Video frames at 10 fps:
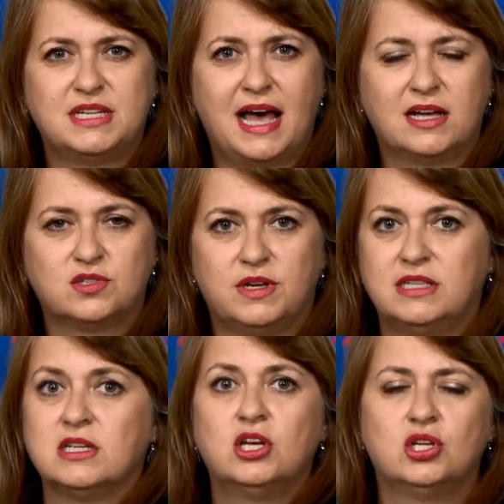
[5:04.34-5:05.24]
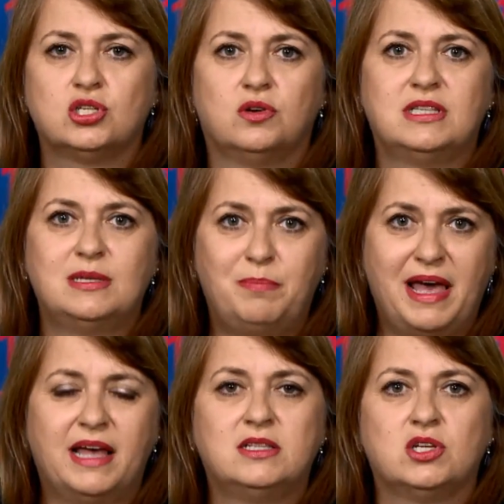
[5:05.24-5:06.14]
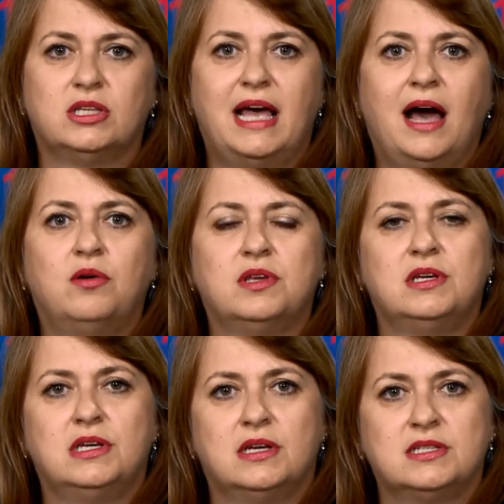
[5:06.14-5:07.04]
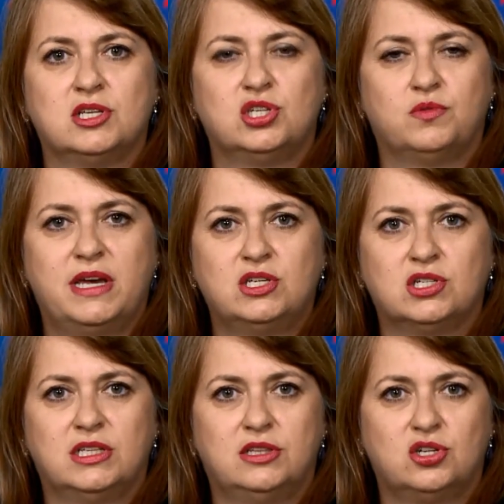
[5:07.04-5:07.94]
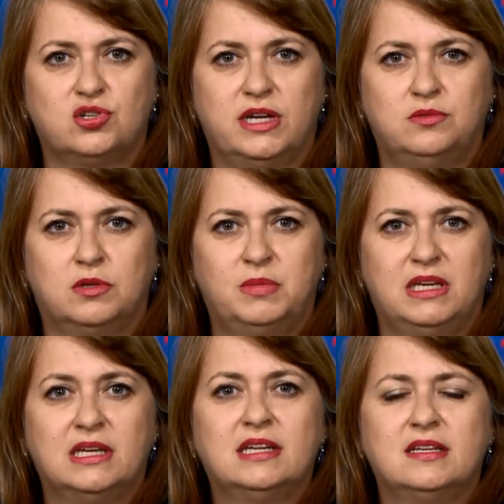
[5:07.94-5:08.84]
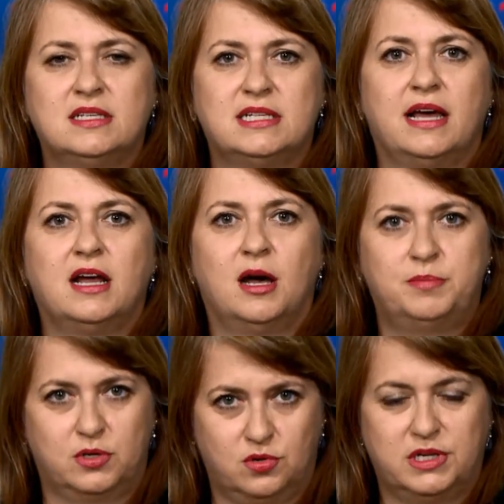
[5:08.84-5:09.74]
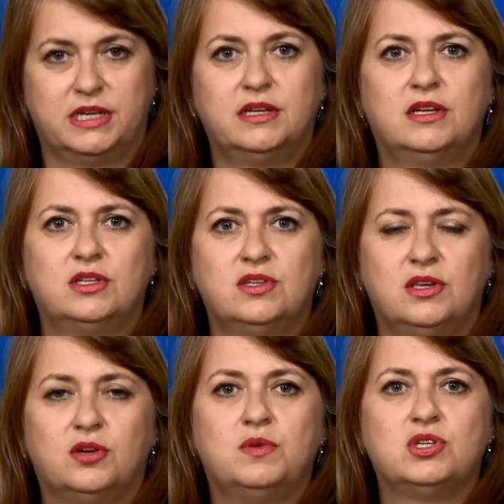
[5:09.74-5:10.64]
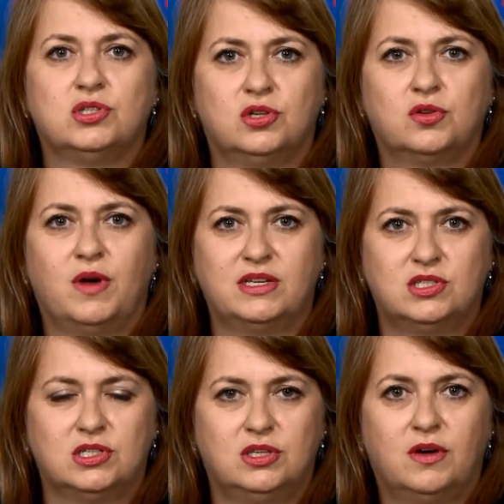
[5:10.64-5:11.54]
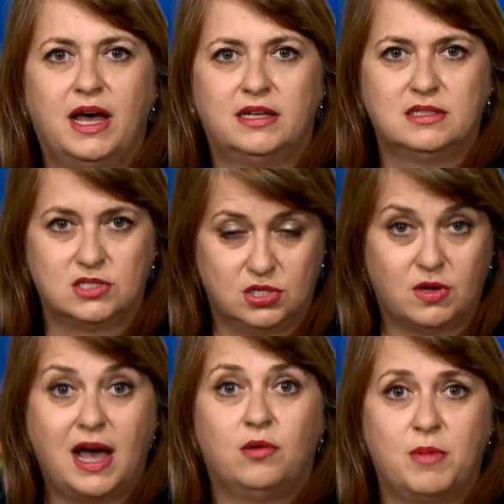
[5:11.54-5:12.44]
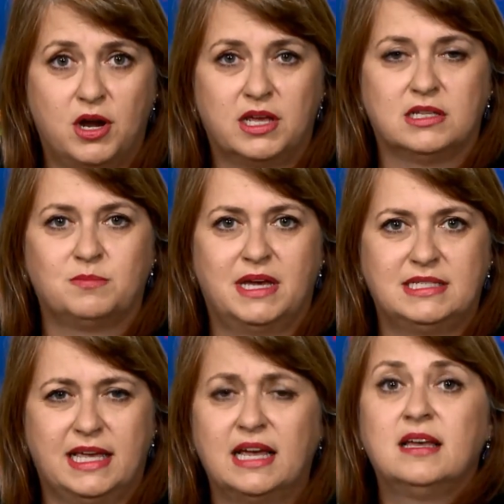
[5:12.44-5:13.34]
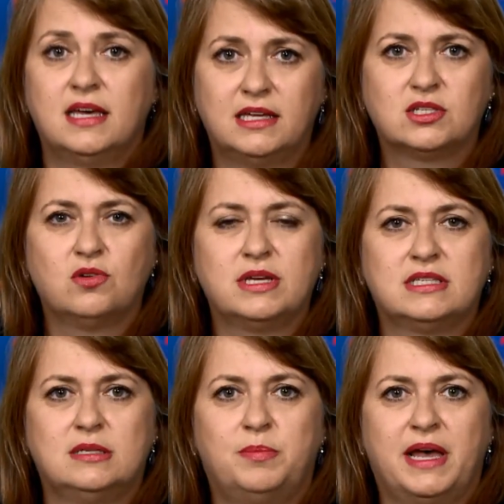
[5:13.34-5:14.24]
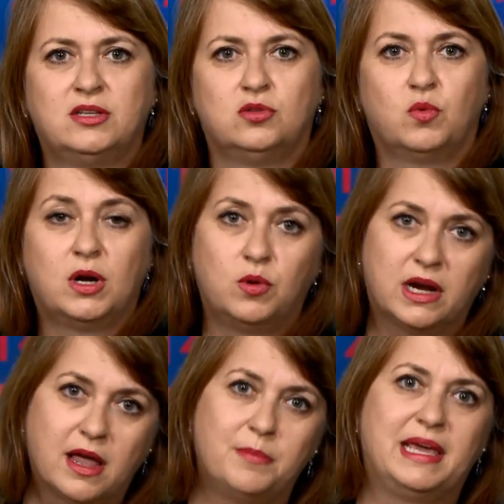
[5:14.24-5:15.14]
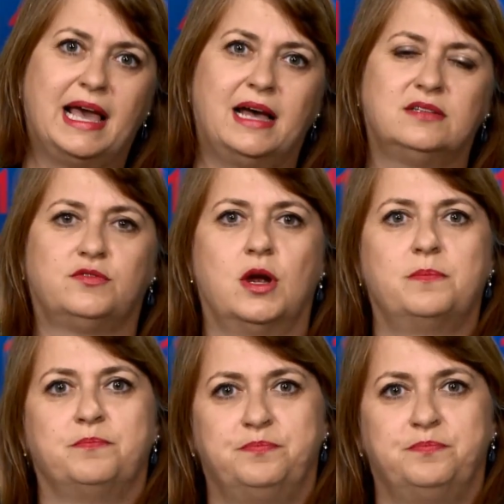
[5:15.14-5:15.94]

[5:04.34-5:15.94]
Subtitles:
tax rates. So it depends on how the situation in the trade will be set up, according to the original question you had as to how markets might take. It's going to depend on where we're coming at from.